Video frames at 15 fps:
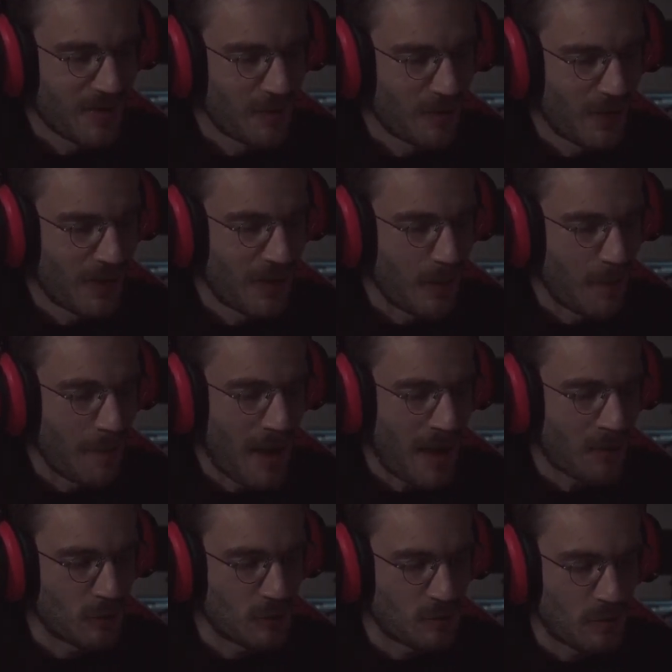where a
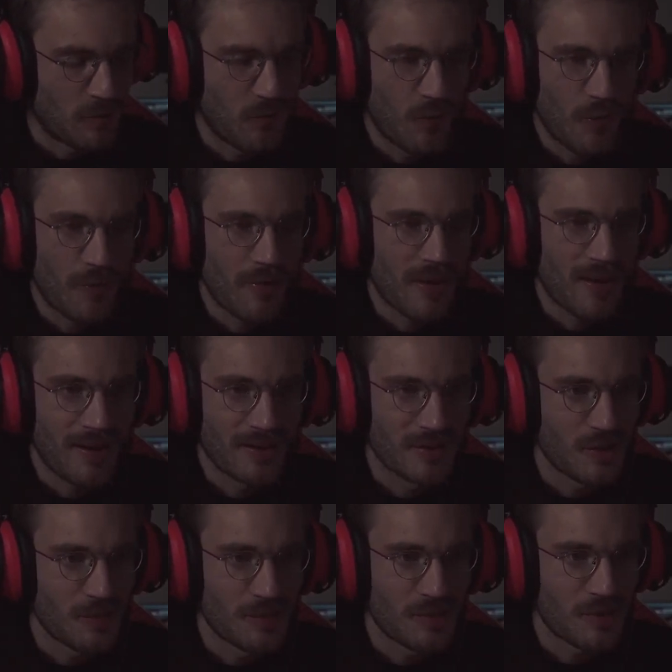man was performing
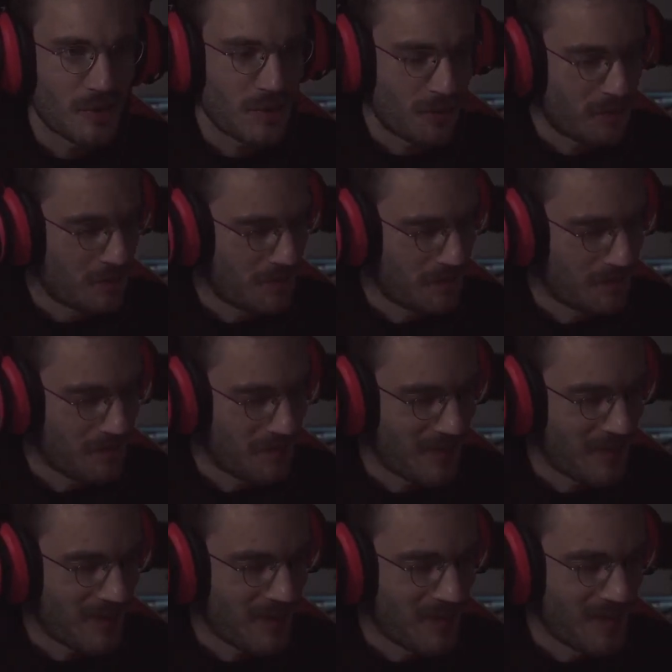some sort of
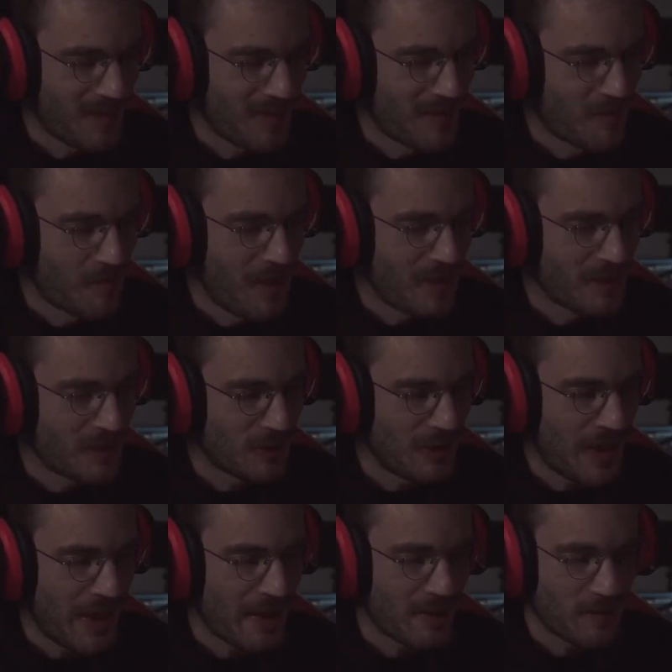mental
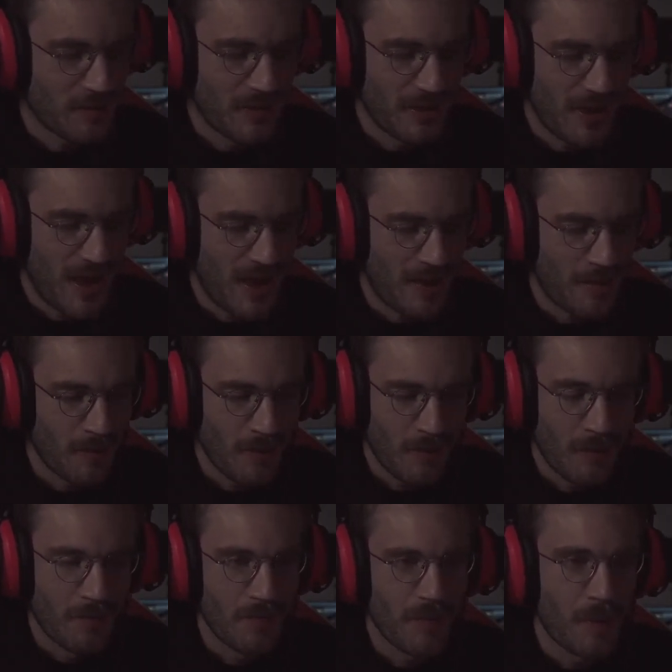act with an animal,
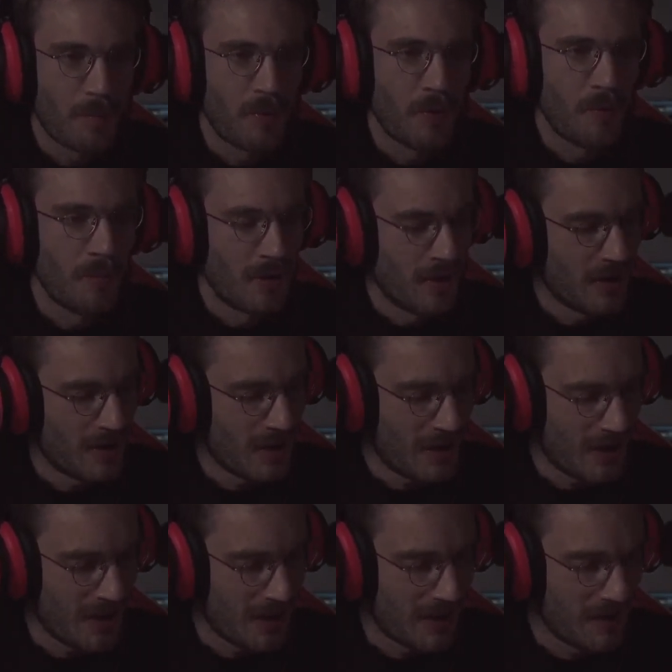a puma and a
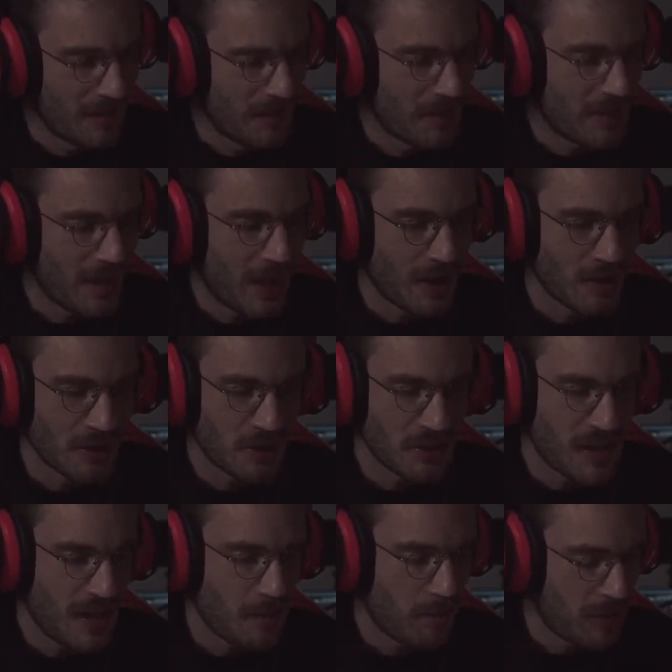lion. They had an
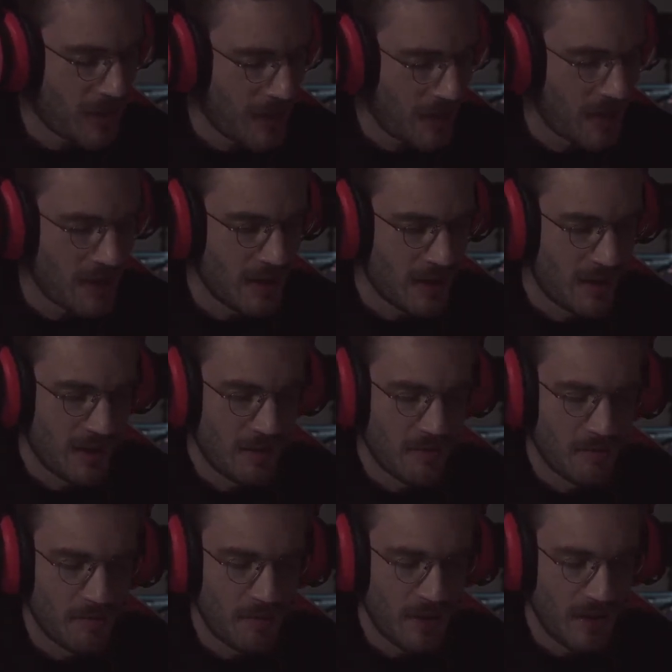escape plan,
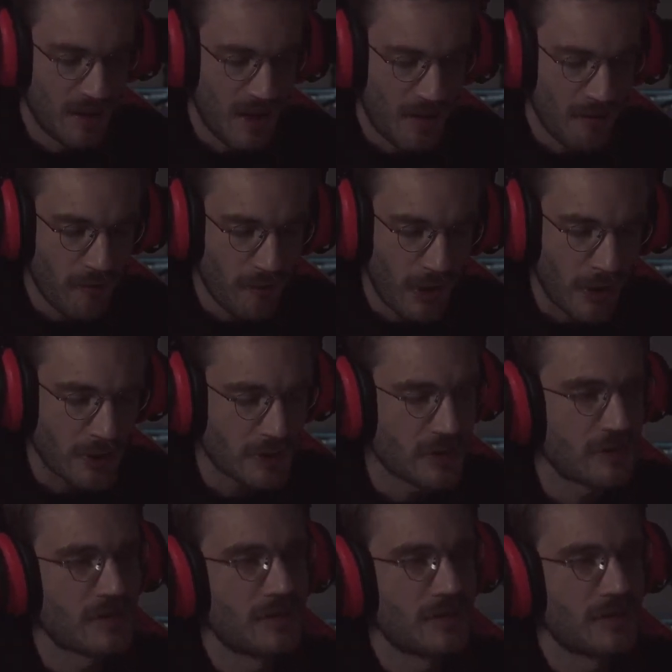but he got fucked.